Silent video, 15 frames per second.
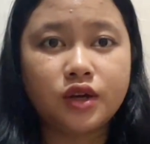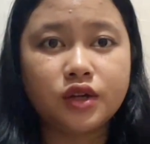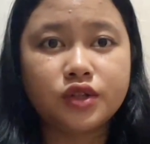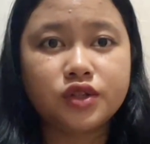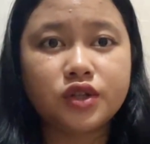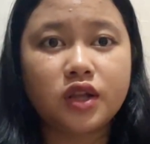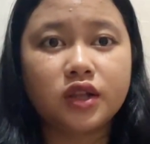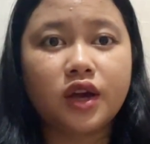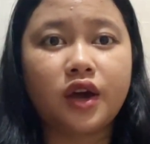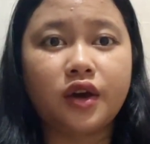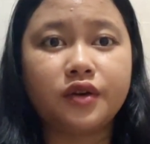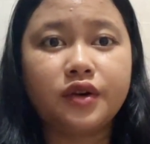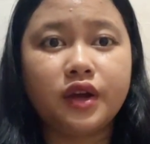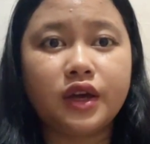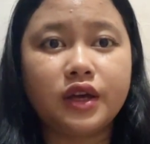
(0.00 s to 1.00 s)

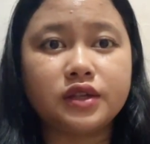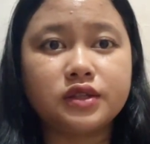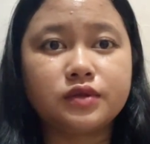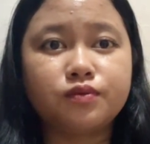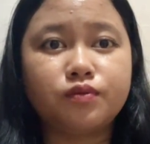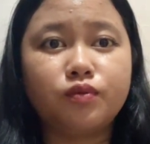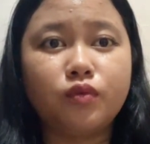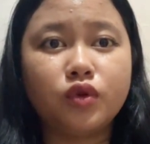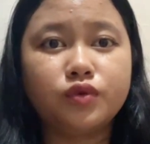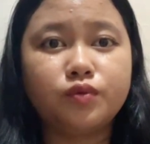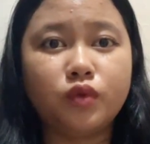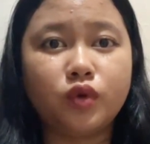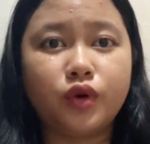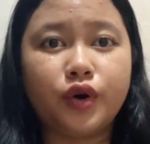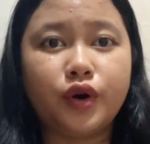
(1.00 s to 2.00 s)
Childcare is more
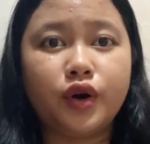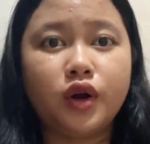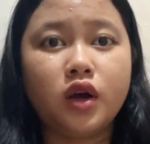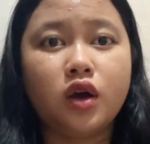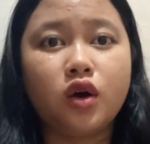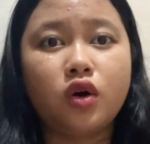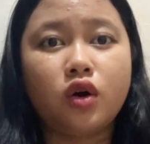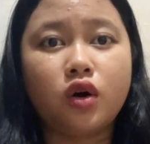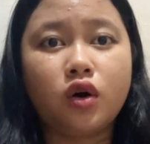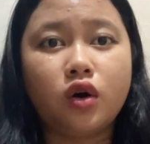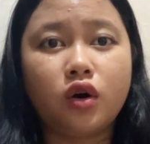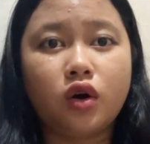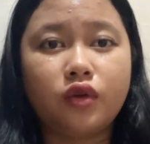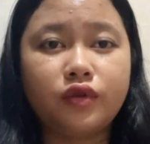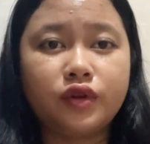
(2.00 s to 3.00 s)

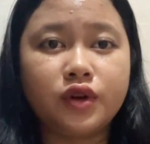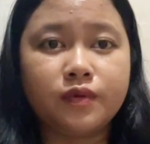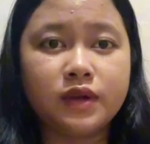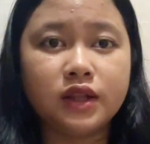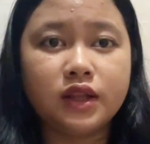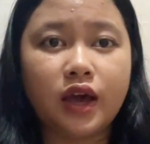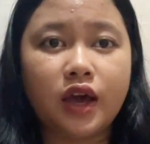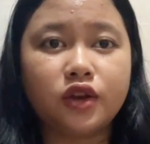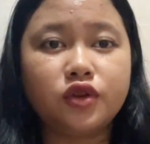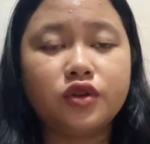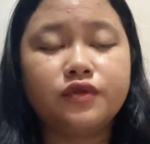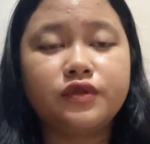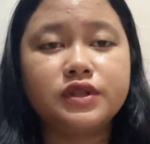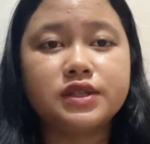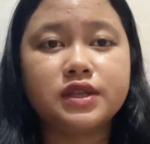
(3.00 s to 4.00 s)
affordable and
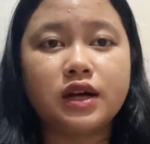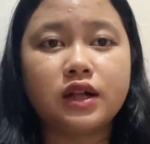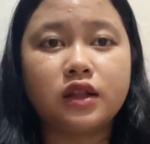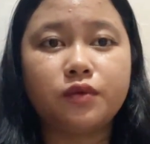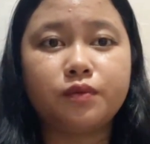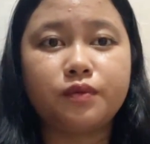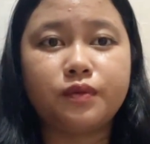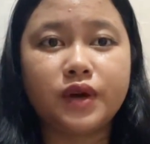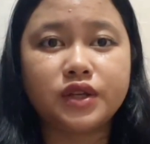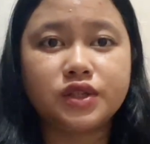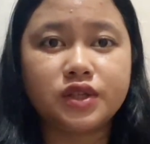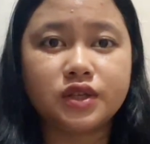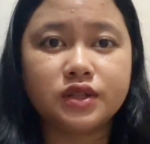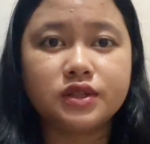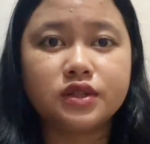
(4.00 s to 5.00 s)
universal
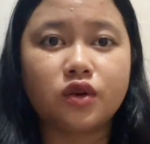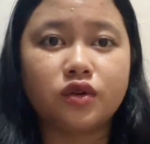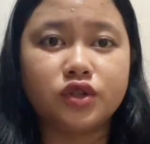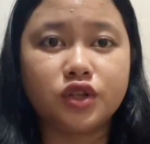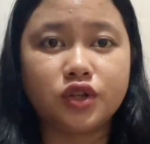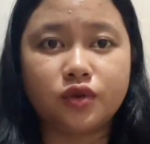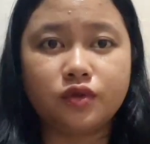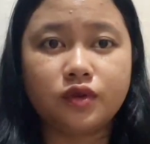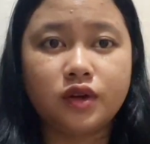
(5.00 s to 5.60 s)
patients continue.